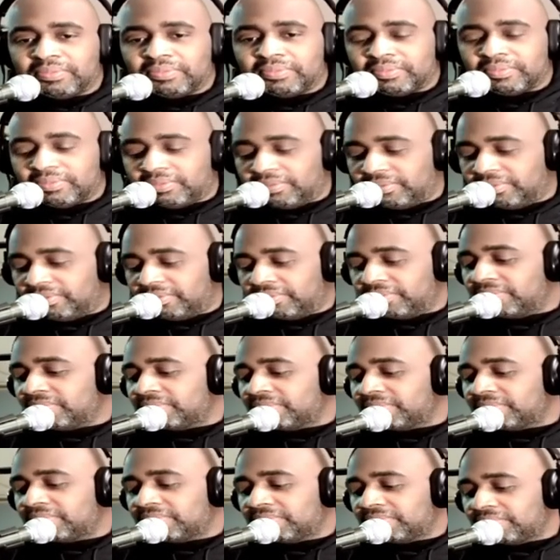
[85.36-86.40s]

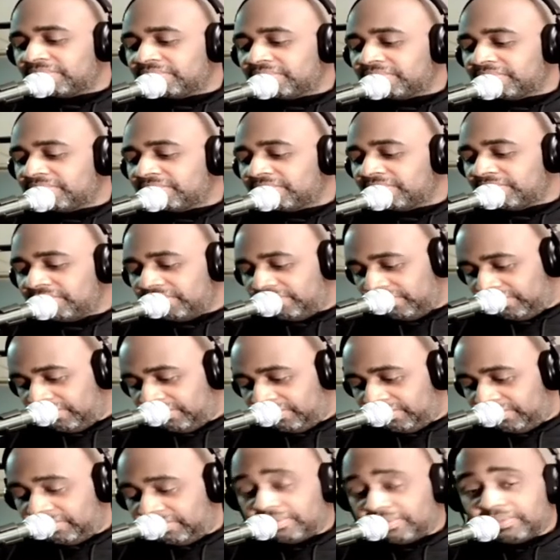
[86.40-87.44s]

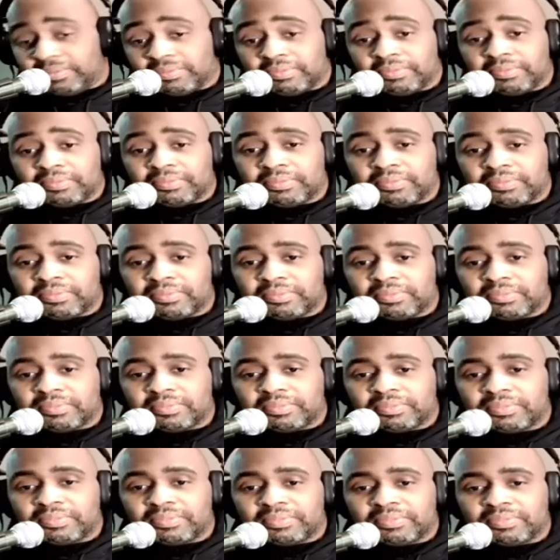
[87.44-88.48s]

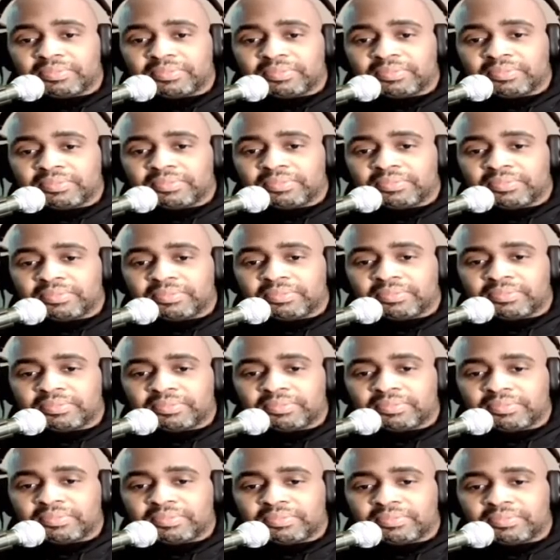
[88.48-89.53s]

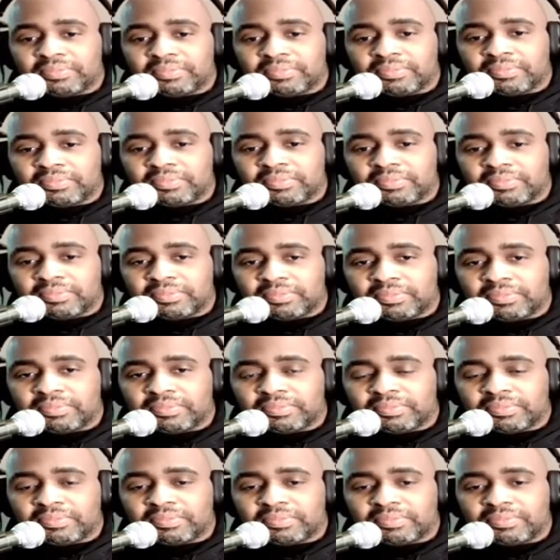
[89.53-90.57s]

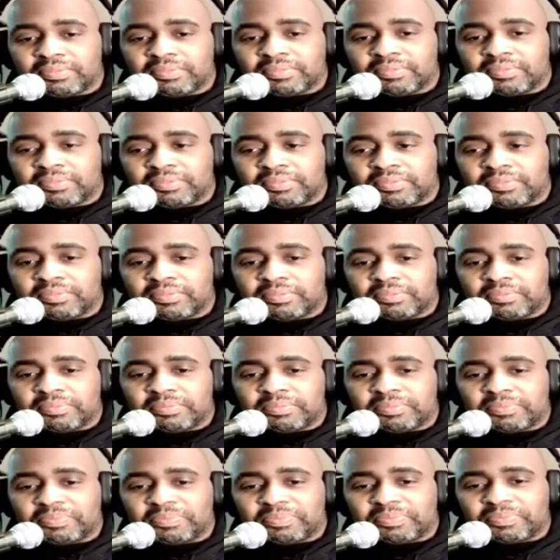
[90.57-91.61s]

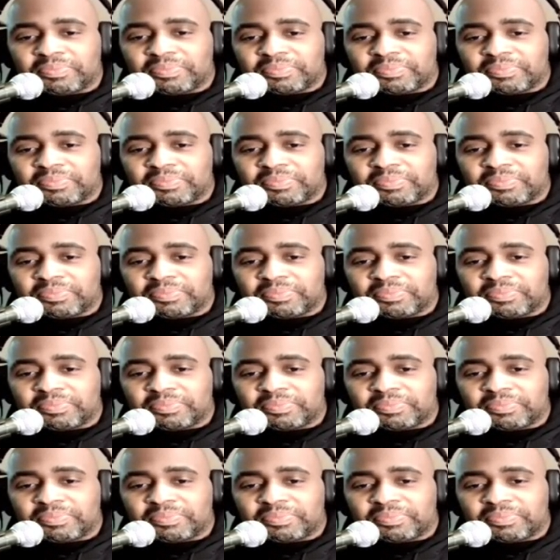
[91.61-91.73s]
The person shown says nothing.